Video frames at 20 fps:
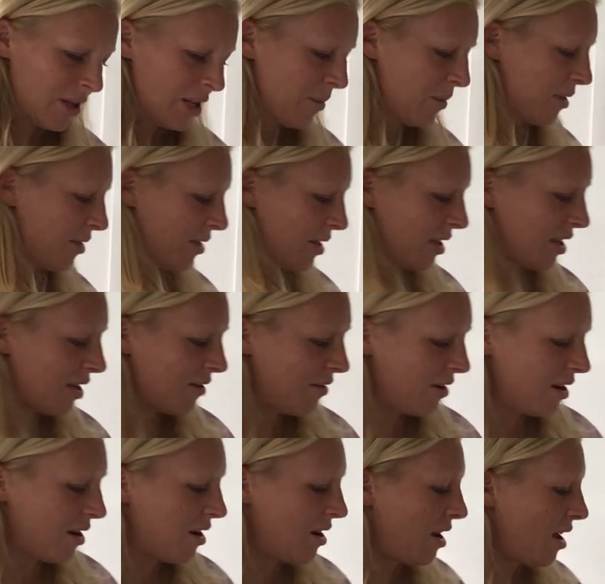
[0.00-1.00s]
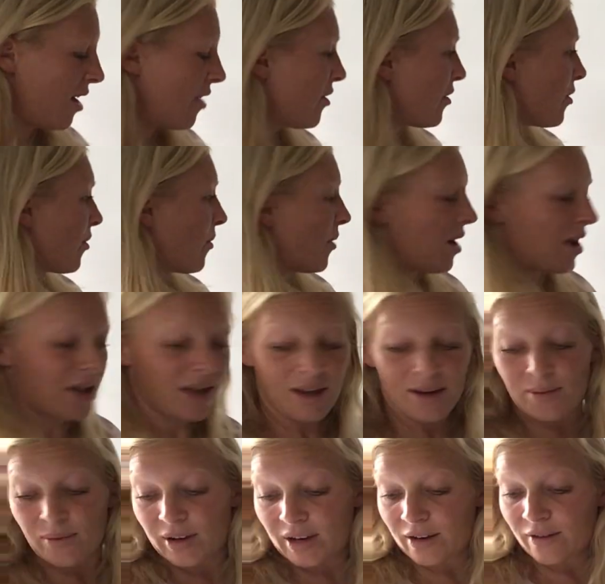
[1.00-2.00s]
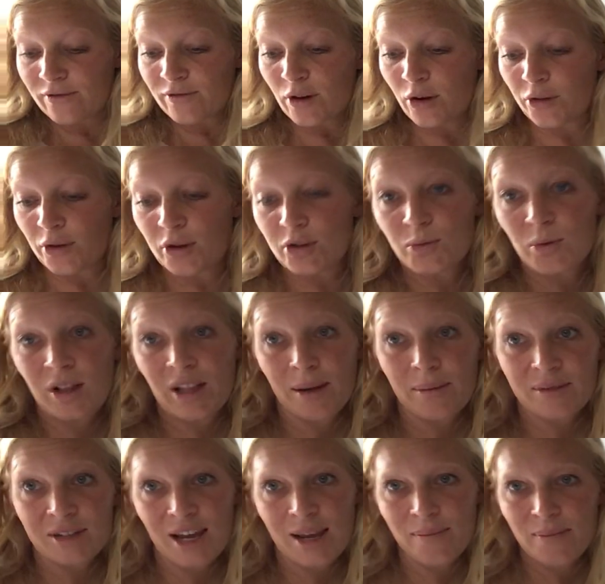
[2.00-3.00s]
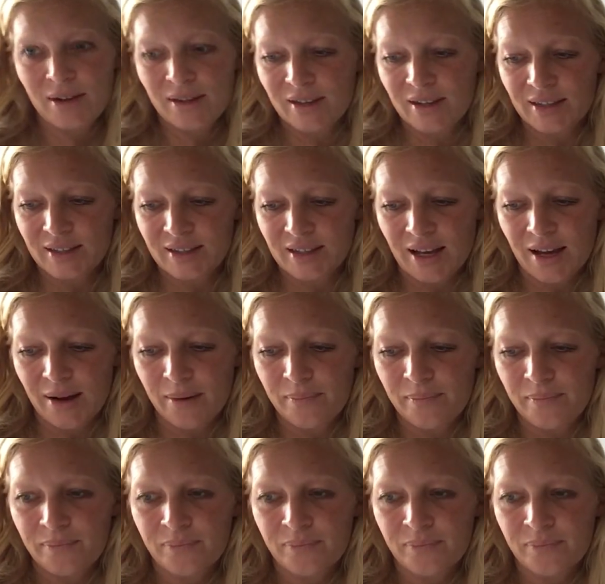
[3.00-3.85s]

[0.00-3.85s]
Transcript: Can we think of another way we can fold those while I'm taping this up?